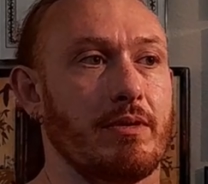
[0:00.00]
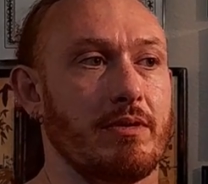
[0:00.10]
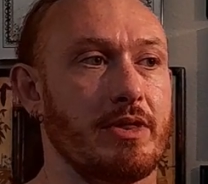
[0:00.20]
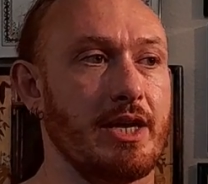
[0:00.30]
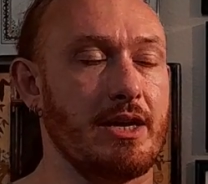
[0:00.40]

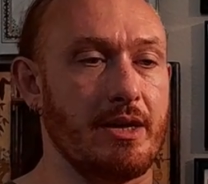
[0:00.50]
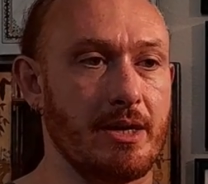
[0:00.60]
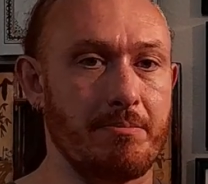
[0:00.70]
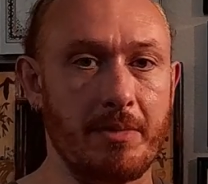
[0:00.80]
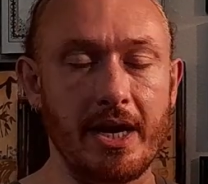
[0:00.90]
the
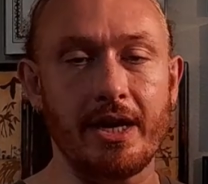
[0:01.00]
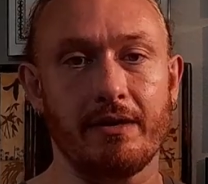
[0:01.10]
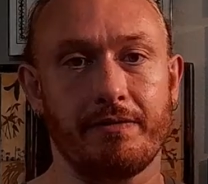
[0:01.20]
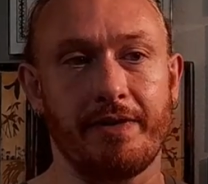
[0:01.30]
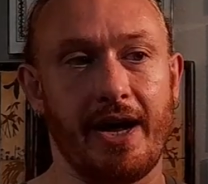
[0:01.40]

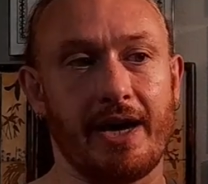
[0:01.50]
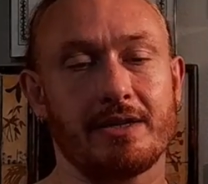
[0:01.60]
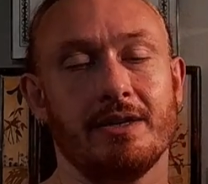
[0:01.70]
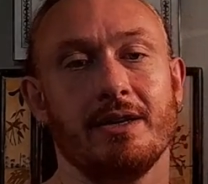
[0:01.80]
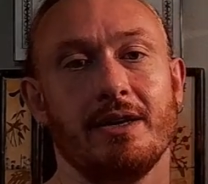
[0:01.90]
immediate
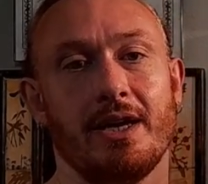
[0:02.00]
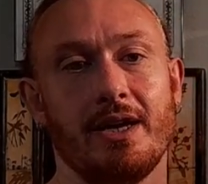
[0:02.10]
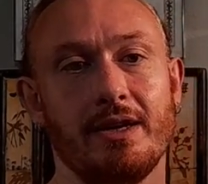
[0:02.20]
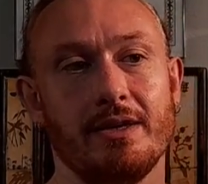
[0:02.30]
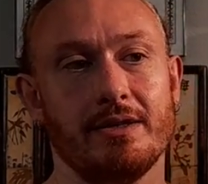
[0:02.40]
fact
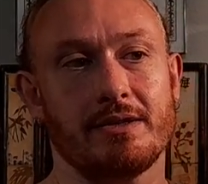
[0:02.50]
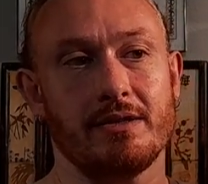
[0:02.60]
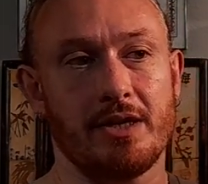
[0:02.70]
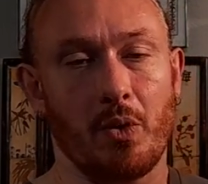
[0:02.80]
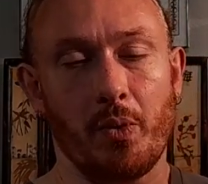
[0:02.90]
is
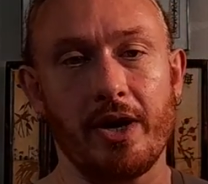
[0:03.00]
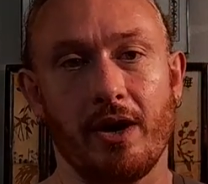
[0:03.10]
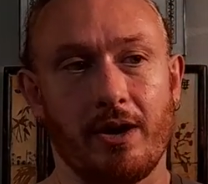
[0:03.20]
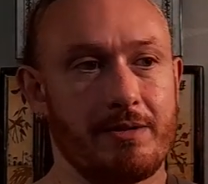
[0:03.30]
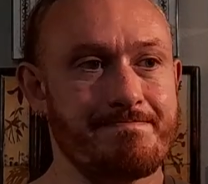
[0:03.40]
that we
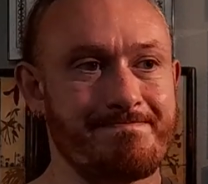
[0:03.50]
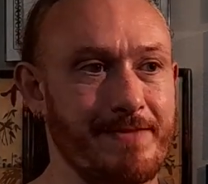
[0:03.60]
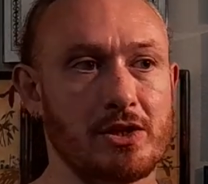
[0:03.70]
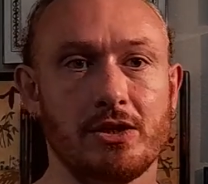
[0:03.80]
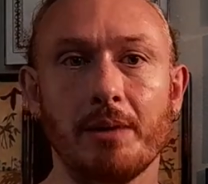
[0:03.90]
are
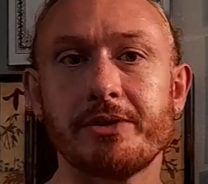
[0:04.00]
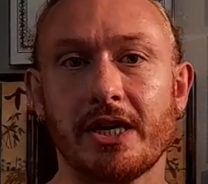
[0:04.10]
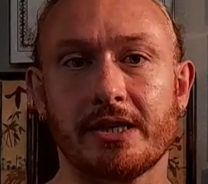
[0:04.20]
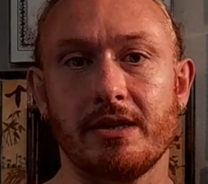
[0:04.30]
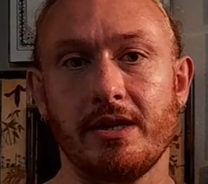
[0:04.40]

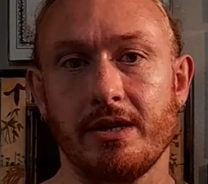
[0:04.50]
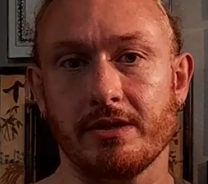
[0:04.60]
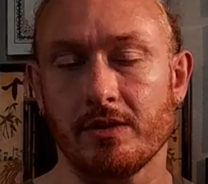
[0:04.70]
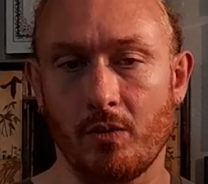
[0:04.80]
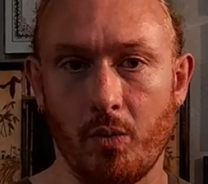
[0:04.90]
subject to
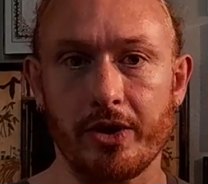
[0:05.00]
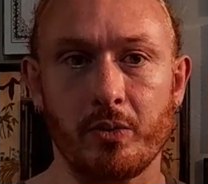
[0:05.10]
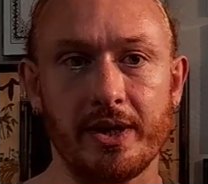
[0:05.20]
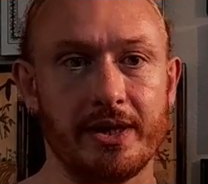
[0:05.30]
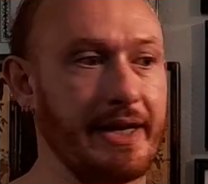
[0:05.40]
these, whether
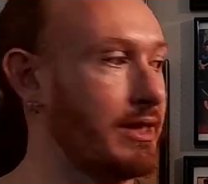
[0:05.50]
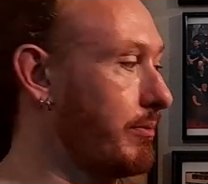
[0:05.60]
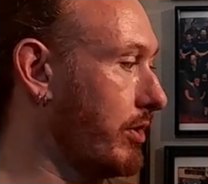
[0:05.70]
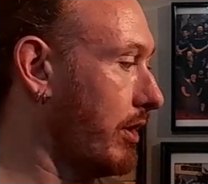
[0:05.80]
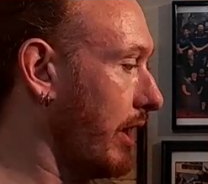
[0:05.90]
we like
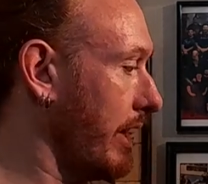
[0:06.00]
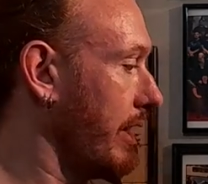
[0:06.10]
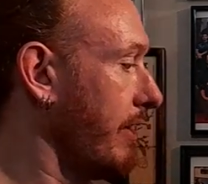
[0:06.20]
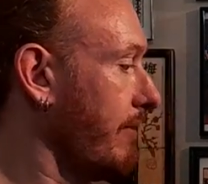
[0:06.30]
them or not.